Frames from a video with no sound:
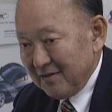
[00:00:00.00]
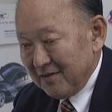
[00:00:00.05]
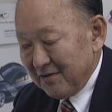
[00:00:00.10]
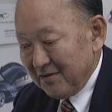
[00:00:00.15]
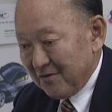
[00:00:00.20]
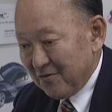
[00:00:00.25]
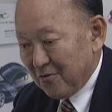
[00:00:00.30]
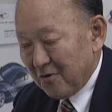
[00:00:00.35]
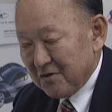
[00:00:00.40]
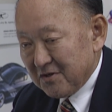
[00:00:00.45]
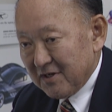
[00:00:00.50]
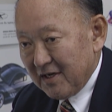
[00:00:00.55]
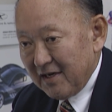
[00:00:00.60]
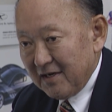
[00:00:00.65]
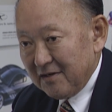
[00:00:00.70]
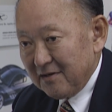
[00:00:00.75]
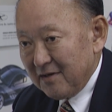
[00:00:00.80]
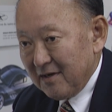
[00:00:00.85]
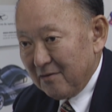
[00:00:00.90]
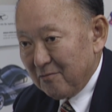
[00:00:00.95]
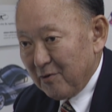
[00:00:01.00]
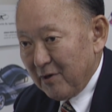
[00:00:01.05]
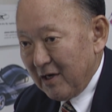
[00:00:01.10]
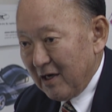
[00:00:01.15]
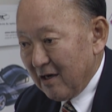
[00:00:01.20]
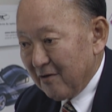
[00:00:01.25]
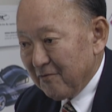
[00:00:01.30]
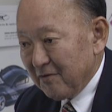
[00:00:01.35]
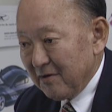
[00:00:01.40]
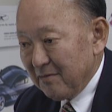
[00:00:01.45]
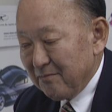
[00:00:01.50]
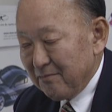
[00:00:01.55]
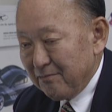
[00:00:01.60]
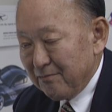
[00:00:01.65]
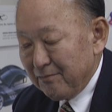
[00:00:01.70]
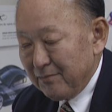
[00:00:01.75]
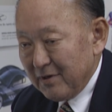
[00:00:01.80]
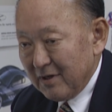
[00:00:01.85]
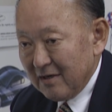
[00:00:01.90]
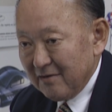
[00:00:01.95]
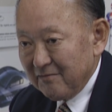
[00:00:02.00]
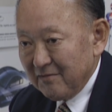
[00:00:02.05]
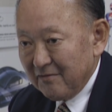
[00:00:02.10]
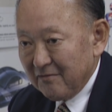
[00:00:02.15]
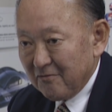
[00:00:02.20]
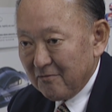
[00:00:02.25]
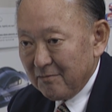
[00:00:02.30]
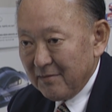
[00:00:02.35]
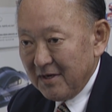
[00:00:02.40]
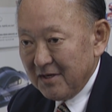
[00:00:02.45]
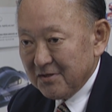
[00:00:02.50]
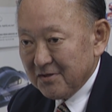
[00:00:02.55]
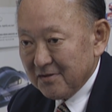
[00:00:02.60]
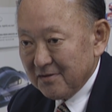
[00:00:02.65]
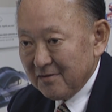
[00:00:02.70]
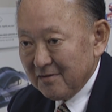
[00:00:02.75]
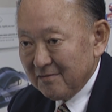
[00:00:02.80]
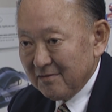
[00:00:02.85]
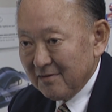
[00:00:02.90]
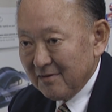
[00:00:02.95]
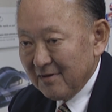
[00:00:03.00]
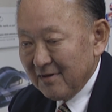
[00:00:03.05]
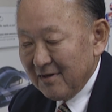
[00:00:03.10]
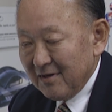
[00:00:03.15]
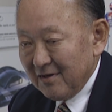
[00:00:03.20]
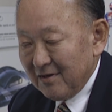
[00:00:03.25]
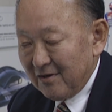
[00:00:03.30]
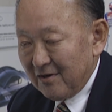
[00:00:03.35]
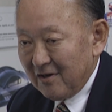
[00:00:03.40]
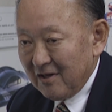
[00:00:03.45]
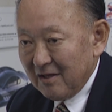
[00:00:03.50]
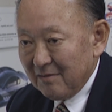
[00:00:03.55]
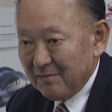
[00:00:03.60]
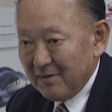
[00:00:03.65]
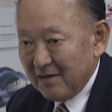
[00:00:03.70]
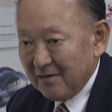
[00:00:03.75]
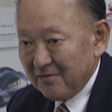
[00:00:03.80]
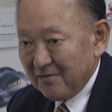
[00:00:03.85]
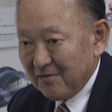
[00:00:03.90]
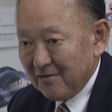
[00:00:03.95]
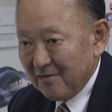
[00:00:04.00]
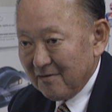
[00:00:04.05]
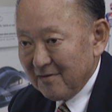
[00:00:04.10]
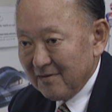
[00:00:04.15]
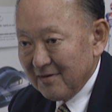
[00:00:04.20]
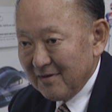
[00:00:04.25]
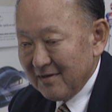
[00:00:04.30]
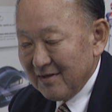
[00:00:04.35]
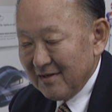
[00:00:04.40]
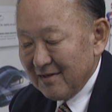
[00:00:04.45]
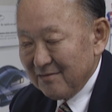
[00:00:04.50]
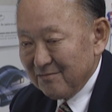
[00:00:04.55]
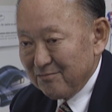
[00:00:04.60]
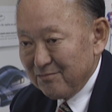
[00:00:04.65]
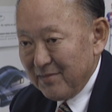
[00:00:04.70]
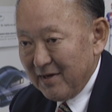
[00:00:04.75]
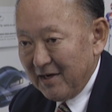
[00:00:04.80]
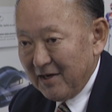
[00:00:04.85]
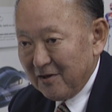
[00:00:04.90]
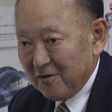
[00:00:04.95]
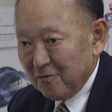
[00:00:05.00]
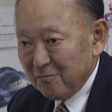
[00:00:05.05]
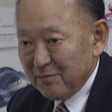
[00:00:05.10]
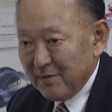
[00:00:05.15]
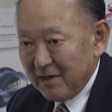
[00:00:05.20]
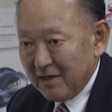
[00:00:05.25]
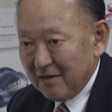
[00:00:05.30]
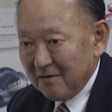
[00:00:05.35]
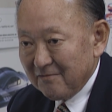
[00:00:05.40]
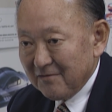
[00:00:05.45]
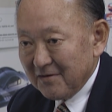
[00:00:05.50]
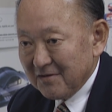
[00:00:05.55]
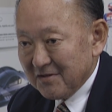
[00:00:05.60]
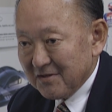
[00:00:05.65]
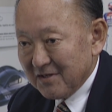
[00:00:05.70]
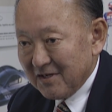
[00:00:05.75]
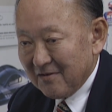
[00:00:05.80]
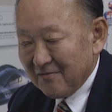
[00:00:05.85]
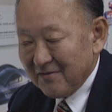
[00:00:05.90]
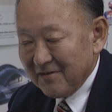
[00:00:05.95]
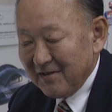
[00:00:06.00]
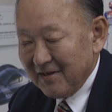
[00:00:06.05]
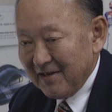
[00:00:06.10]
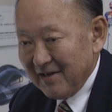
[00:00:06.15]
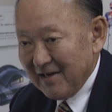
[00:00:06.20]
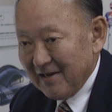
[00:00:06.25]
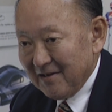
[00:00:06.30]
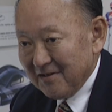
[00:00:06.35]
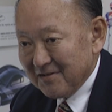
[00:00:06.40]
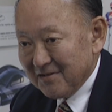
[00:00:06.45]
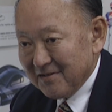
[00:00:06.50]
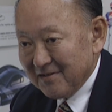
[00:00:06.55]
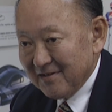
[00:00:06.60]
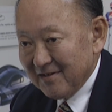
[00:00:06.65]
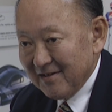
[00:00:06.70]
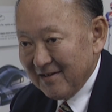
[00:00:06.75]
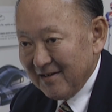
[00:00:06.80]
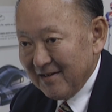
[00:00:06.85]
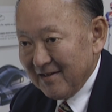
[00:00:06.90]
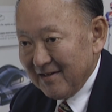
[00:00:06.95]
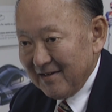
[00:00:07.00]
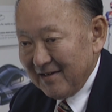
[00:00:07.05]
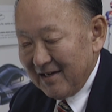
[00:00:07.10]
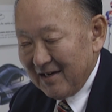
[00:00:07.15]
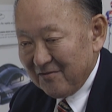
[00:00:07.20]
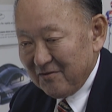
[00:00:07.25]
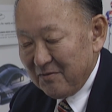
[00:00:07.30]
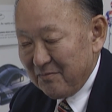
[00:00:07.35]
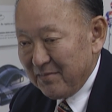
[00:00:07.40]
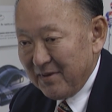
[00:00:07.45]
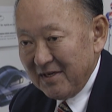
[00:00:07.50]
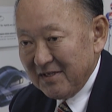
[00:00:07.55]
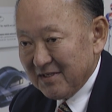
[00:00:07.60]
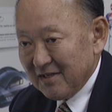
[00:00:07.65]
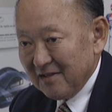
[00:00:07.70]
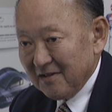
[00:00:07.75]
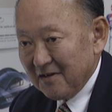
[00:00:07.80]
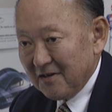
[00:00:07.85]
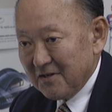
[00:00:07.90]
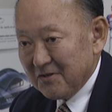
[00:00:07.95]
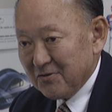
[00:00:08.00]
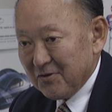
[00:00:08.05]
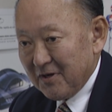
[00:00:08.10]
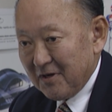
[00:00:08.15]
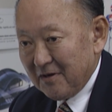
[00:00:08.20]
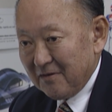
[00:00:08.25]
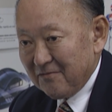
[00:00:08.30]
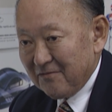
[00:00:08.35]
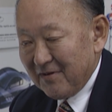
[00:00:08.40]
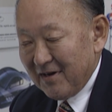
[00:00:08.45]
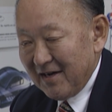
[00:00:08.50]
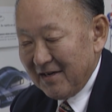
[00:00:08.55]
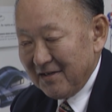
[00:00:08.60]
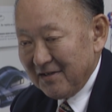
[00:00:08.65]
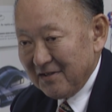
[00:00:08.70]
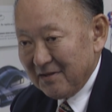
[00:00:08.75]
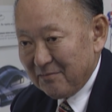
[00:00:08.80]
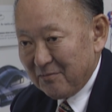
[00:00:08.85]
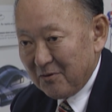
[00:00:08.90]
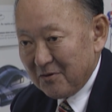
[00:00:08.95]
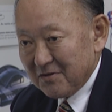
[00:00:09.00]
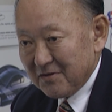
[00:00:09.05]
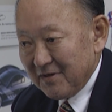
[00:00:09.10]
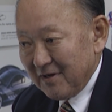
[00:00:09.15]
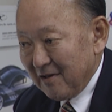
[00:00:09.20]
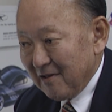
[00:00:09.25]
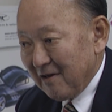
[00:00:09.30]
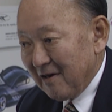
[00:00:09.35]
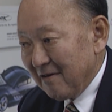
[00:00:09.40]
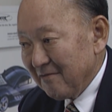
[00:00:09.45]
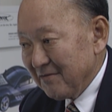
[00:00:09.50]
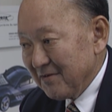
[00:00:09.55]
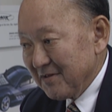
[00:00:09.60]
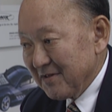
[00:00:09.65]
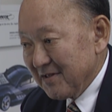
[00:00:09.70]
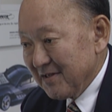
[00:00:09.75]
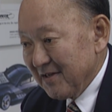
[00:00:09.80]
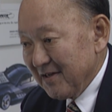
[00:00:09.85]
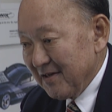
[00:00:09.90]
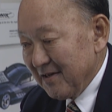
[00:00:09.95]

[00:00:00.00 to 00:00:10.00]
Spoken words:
Of course, I had read every bit of information all about their medical benefits and everything else, and every piece of literature I could find in the personnel office.